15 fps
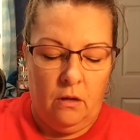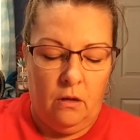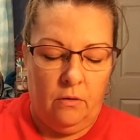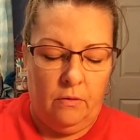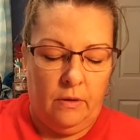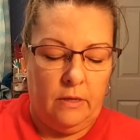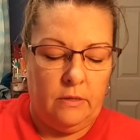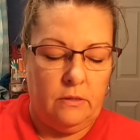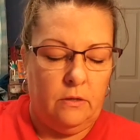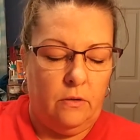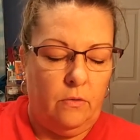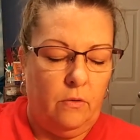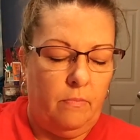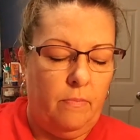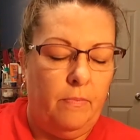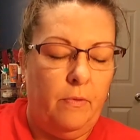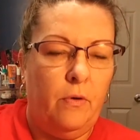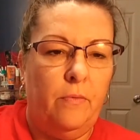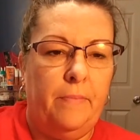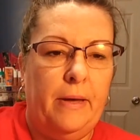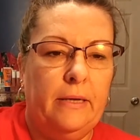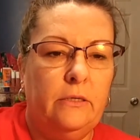Okay, so I'm going
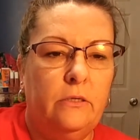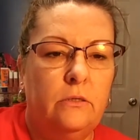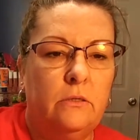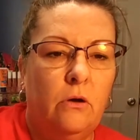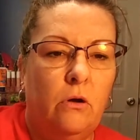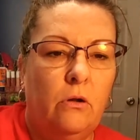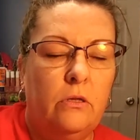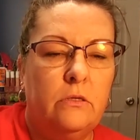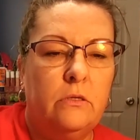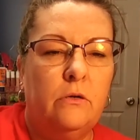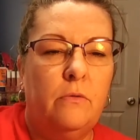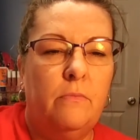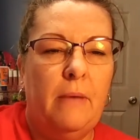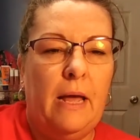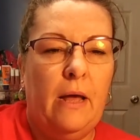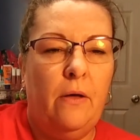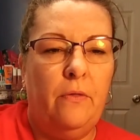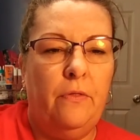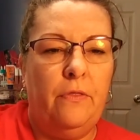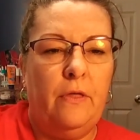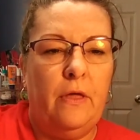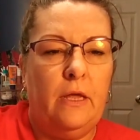back to Scarlett's little
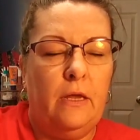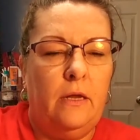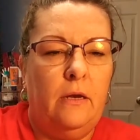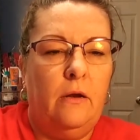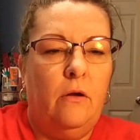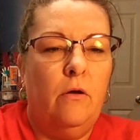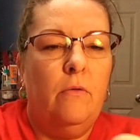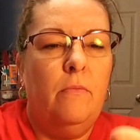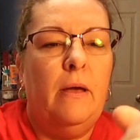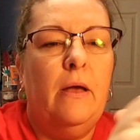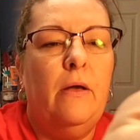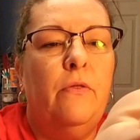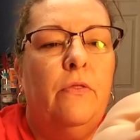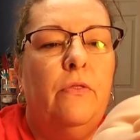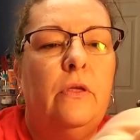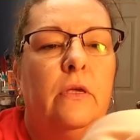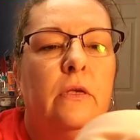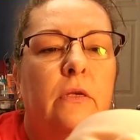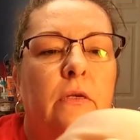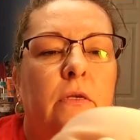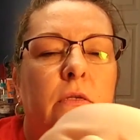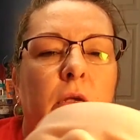mouth, and her mouth
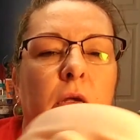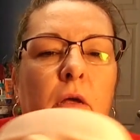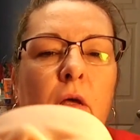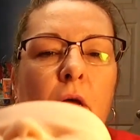is